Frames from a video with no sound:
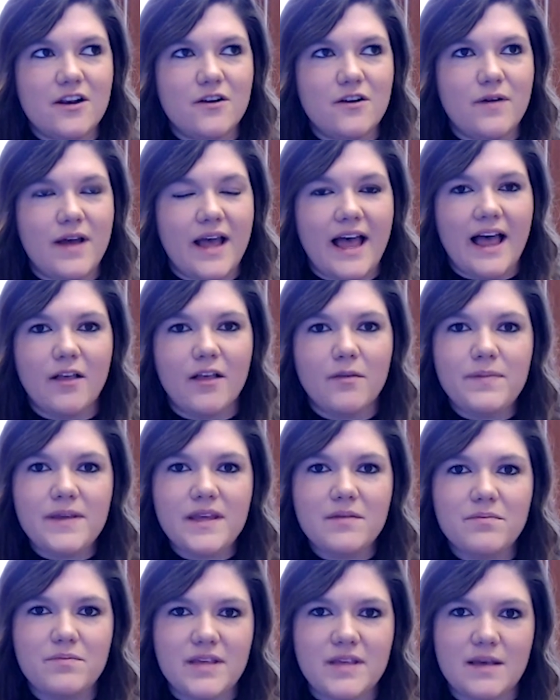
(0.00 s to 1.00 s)

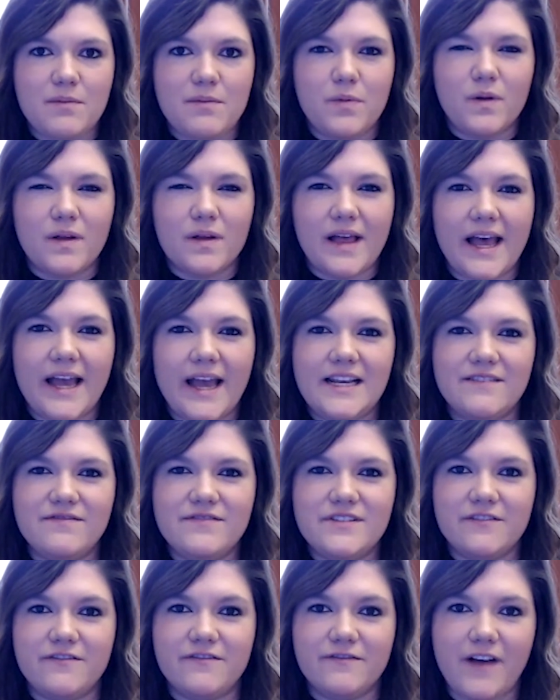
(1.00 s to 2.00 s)
helping people kind of
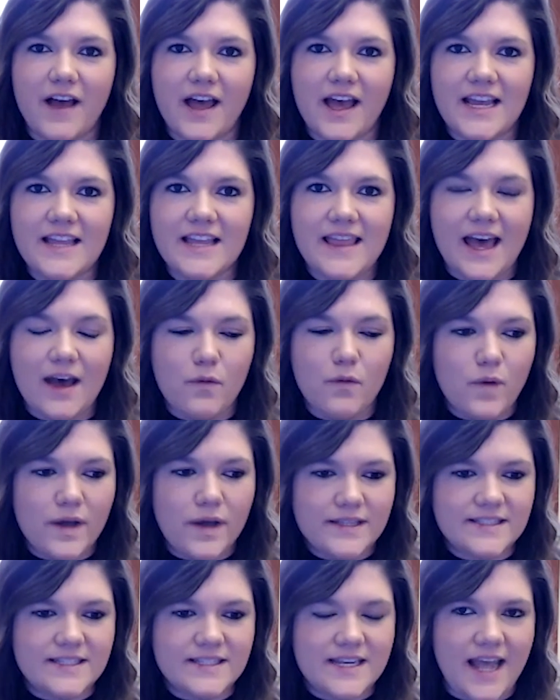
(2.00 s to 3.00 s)
define that
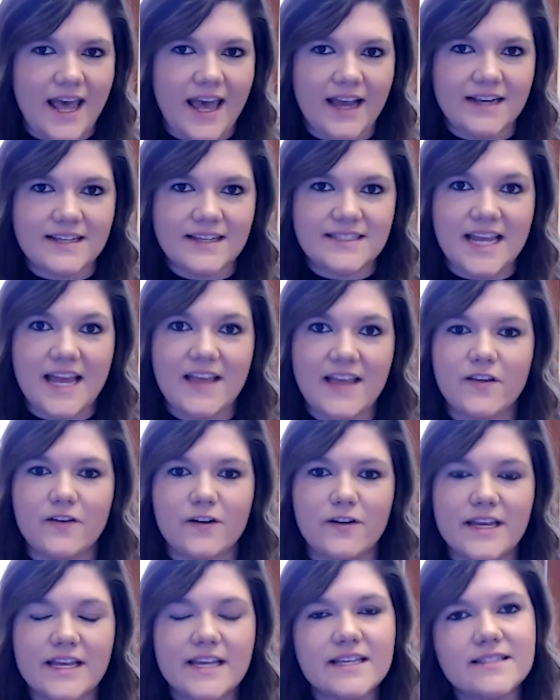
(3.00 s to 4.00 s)
what's next. And
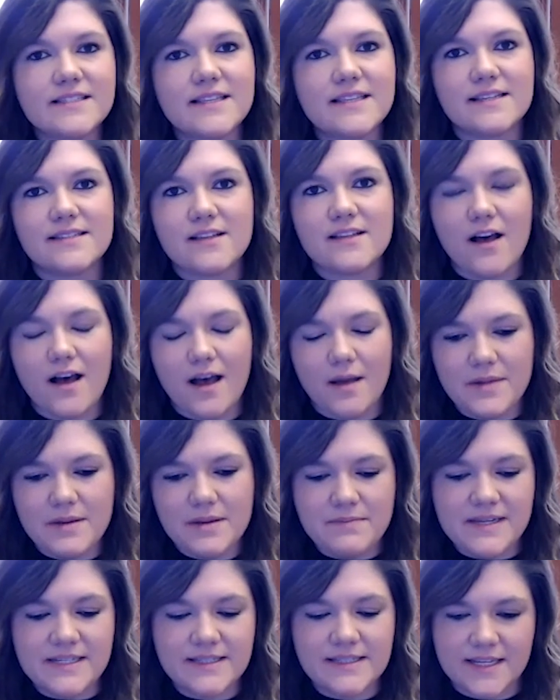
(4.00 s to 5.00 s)
there is this
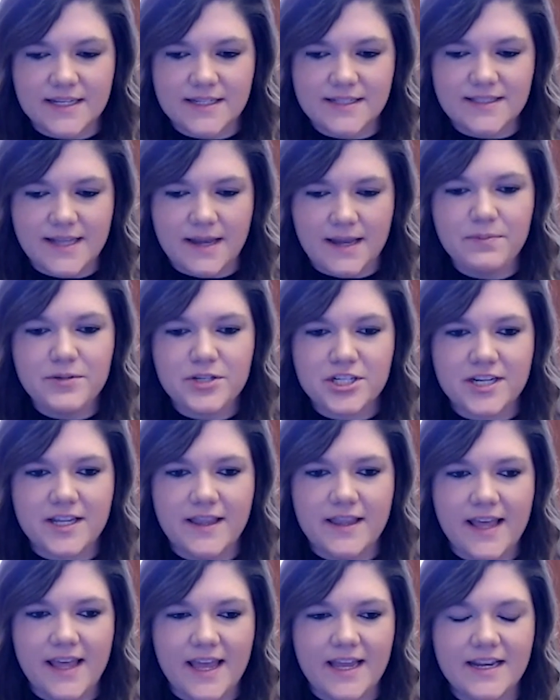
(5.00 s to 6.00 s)
common
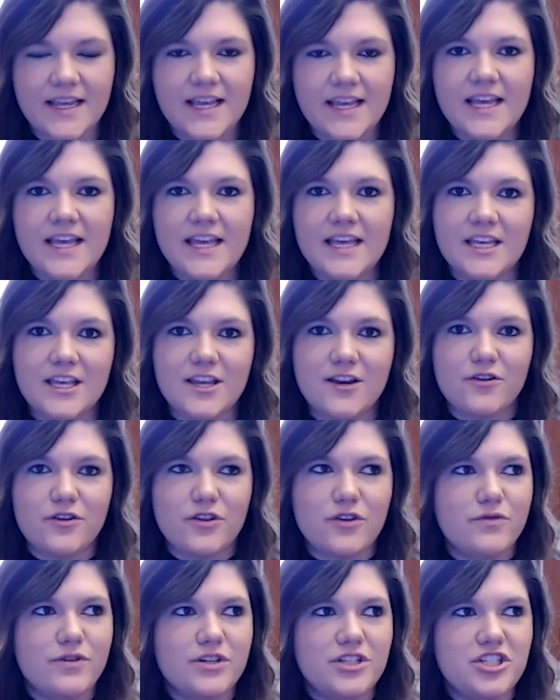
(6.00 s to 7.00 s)
misconception that,
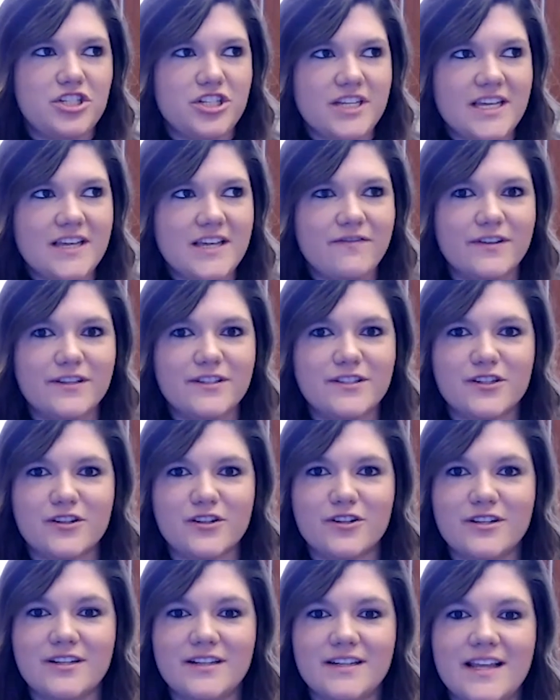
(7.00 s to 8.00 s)
you achieve a
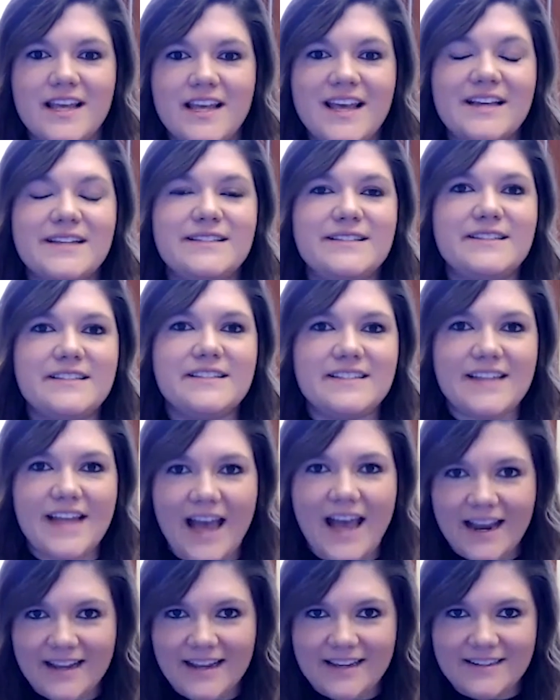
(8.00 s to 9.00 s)
certain
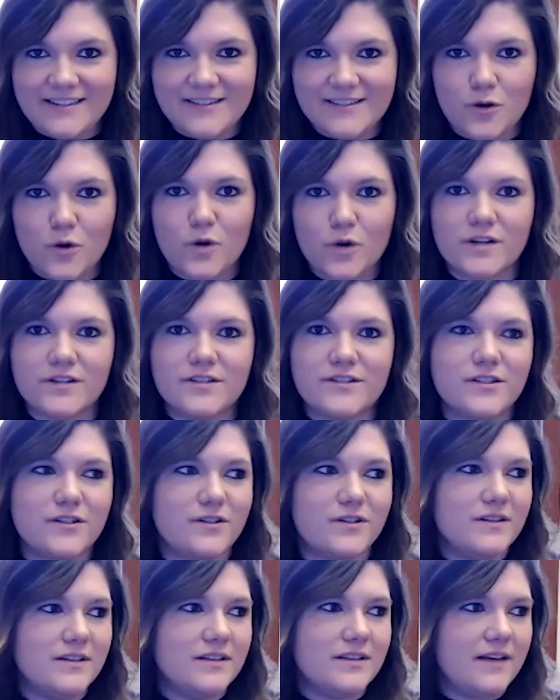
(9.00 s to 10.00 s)
status or a
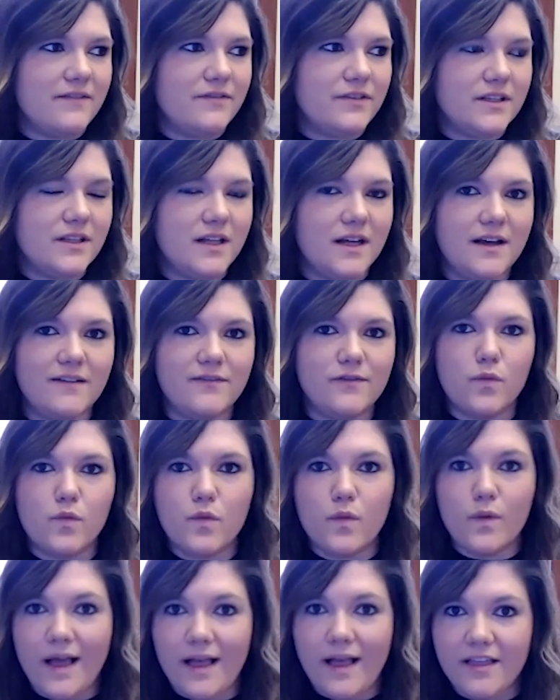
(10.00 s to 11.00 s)
certain level of
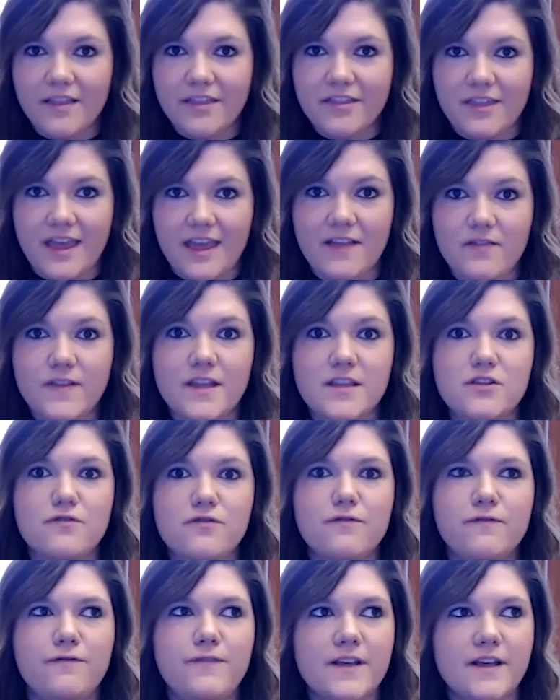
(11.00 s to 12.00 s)
wealth. And then
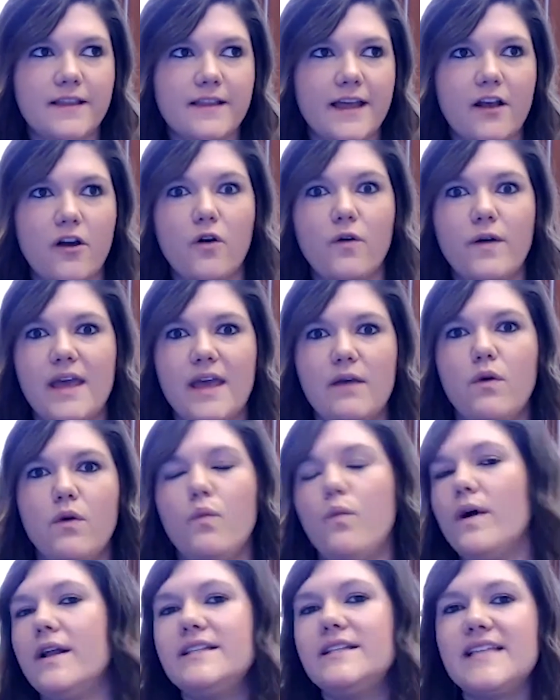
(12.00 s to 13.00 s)
you feel like, okay, well,
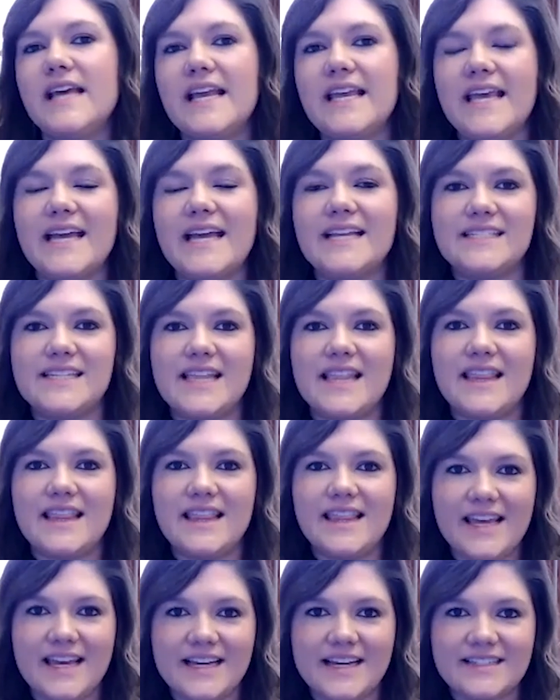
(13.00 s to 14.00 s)
once I get to
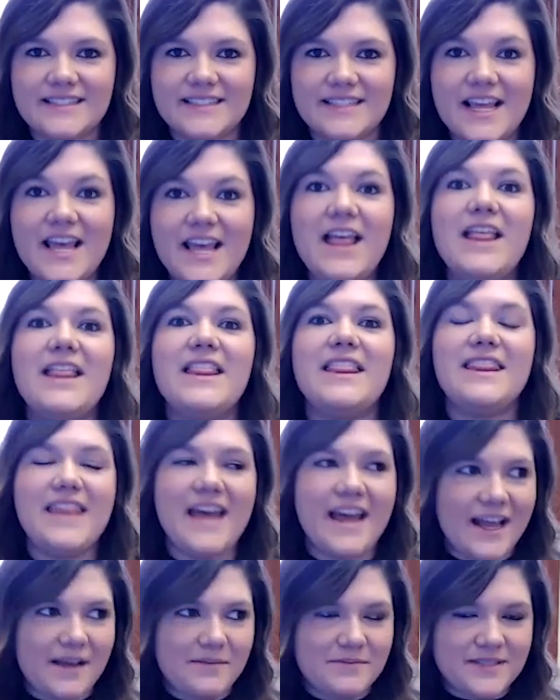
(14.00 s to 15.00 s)
this,
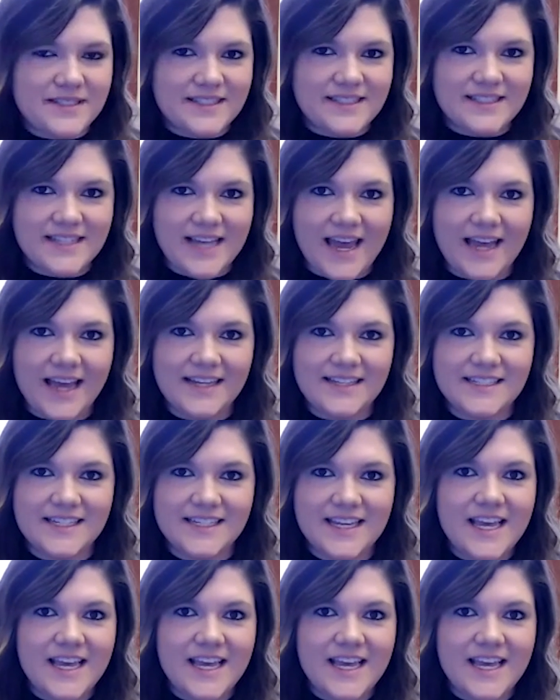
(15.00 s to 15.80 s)
then I'm set.